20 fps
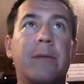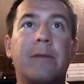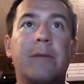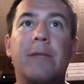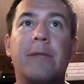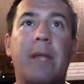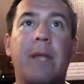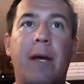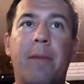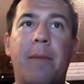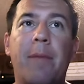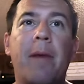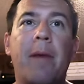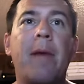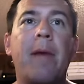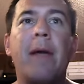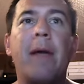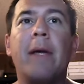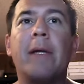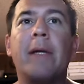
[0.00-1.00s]
stuff.
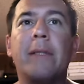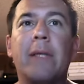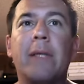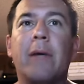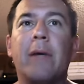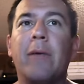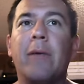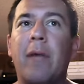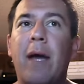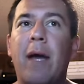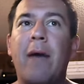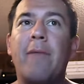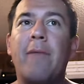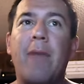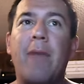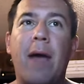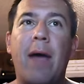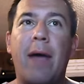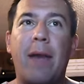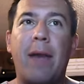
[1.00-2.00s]
So you have
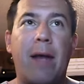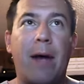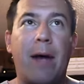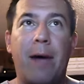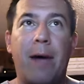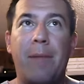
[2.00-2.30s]
that.